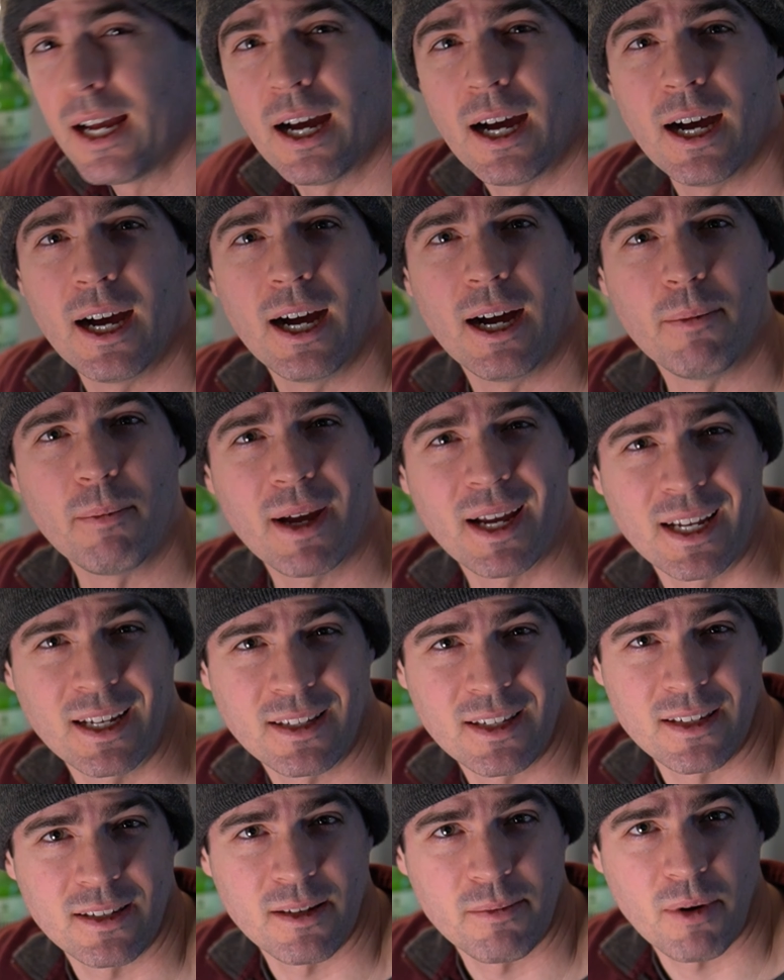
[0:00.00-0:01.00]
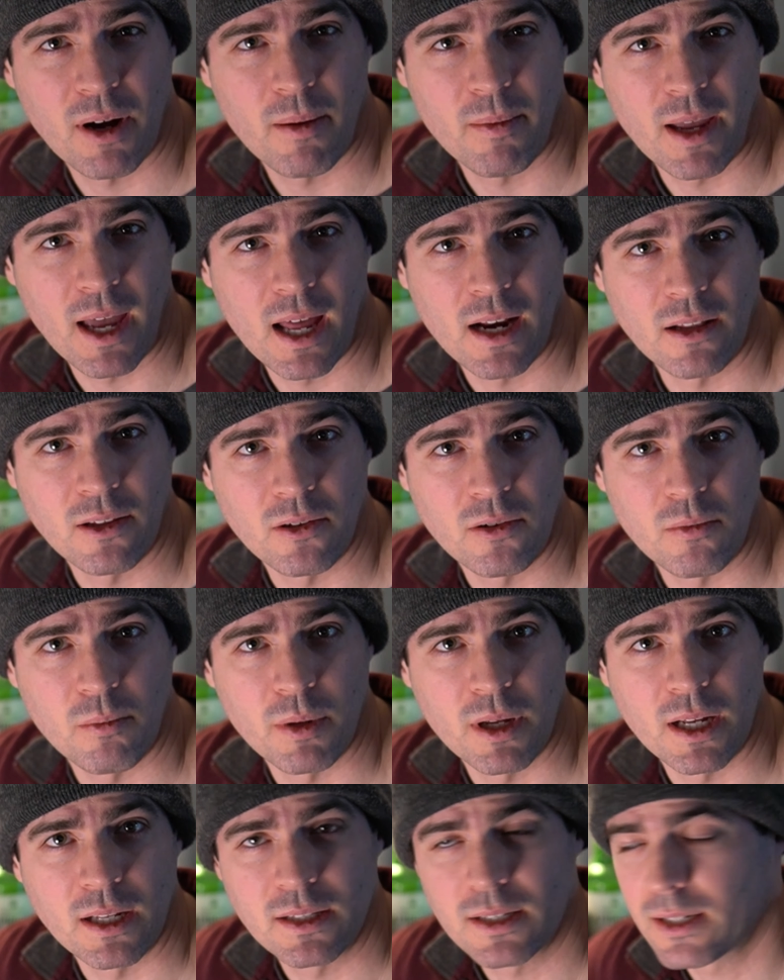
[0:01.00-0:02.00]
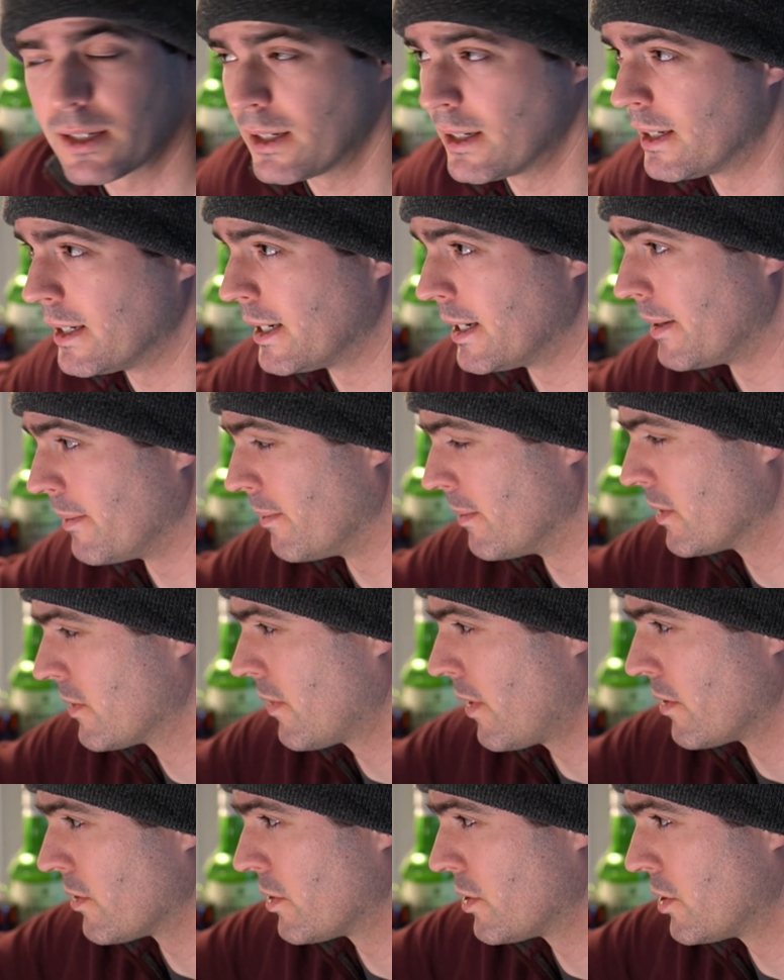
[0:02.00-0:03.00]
my guess is they probably add a little bit. As far as